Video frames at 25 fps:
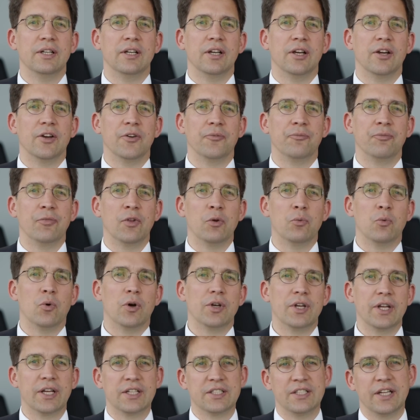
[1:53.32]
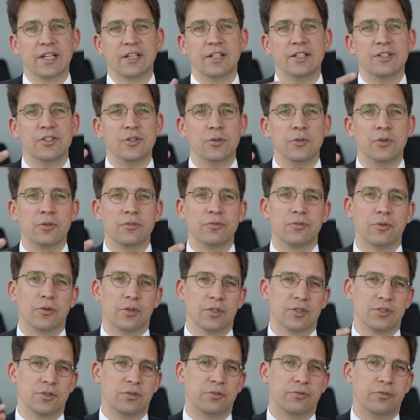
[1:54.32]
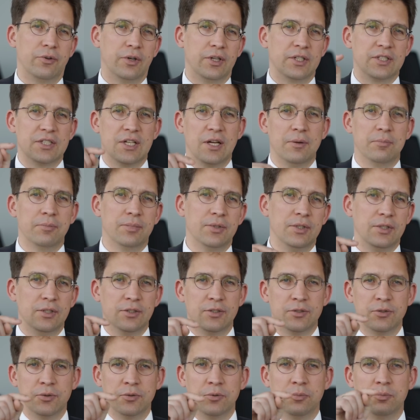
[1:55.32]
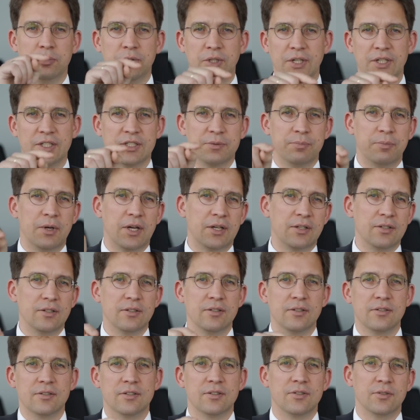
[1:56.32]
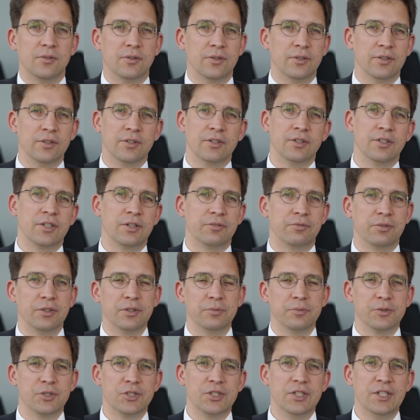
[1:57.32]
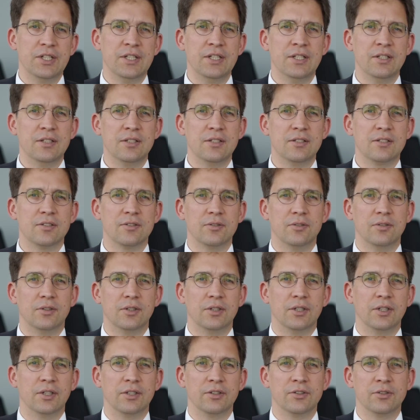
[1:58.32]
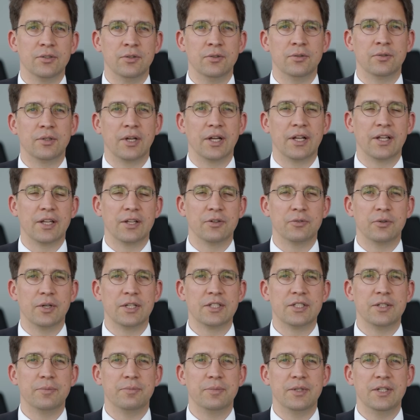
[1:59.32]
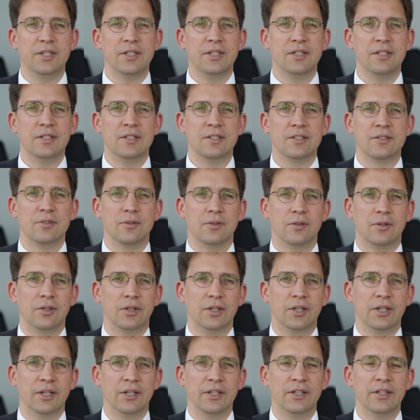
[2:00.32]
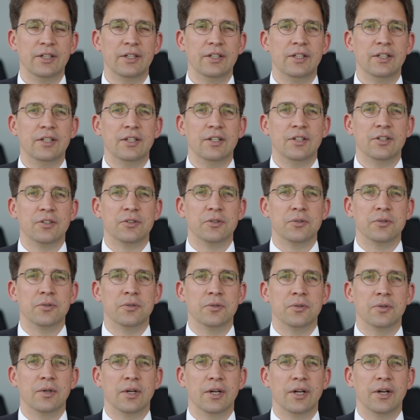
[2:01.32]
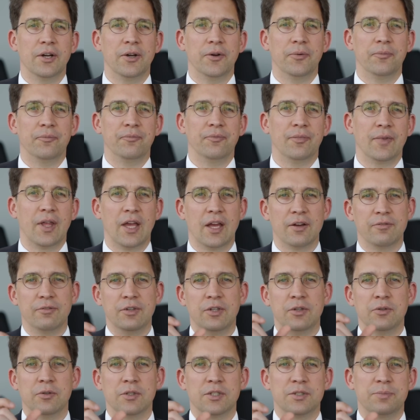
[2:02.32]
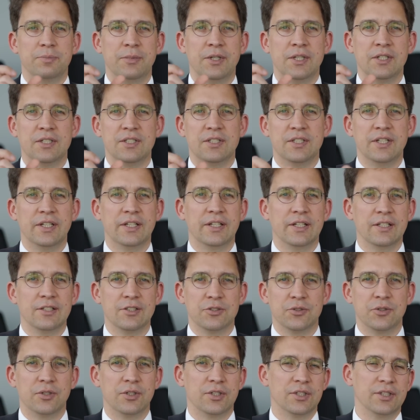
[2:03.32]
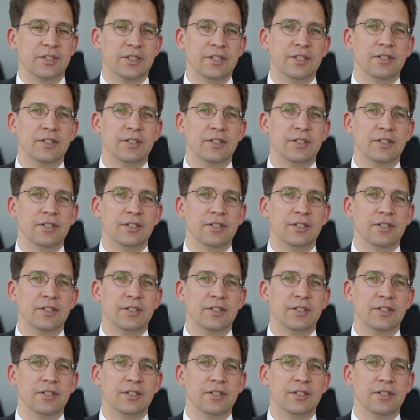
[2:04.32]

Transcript: What exactly to look for. So for example, to press buttons on different machines, or to look at the recipes, or to have a USB stick inserted